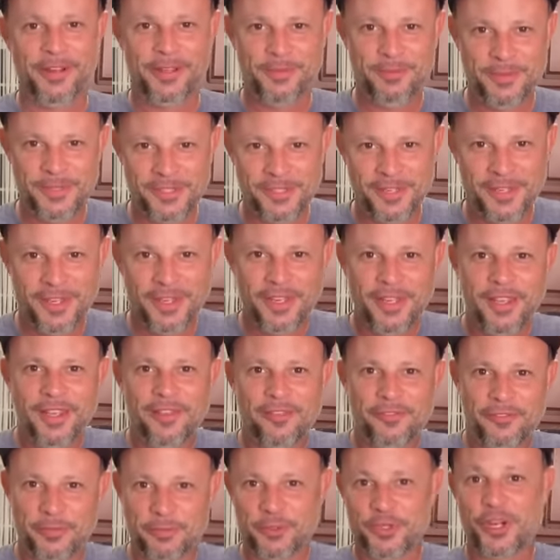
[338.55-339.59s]
ribs,
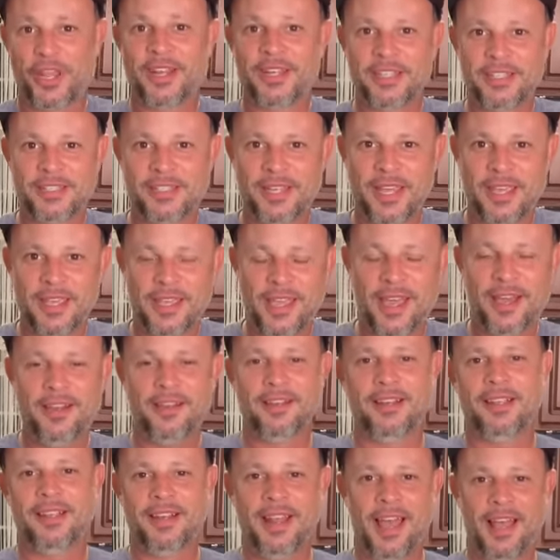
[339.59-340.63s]
from Chinese
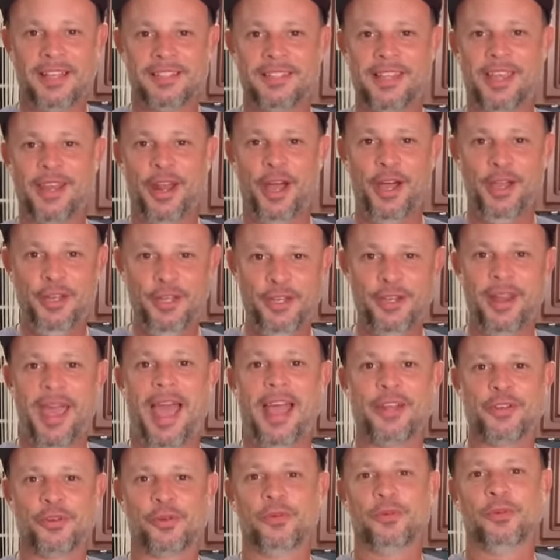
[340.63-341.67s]
takeout, it has that
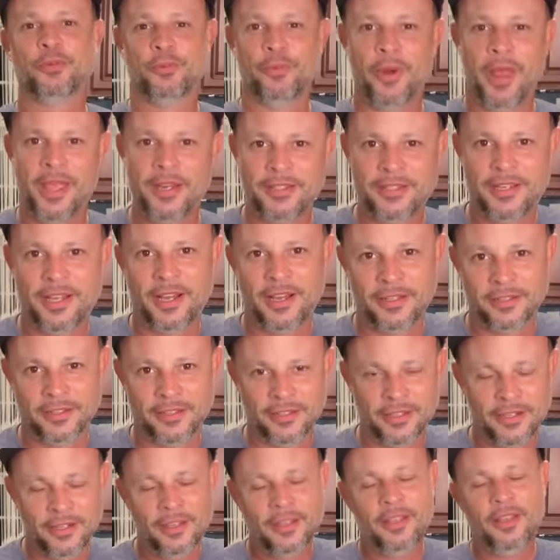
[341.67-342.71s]
unnatural red
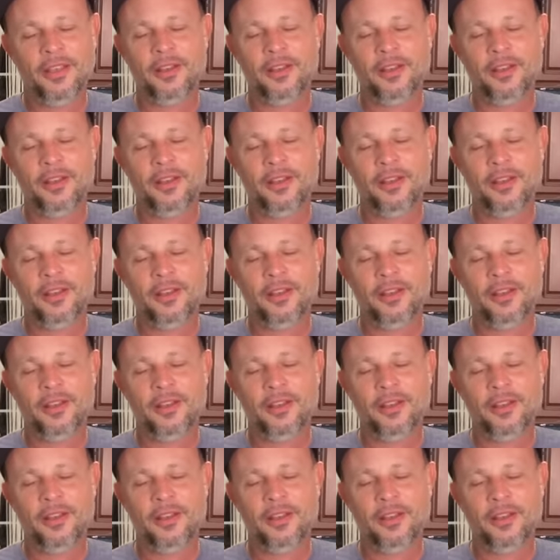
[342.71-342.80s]
color.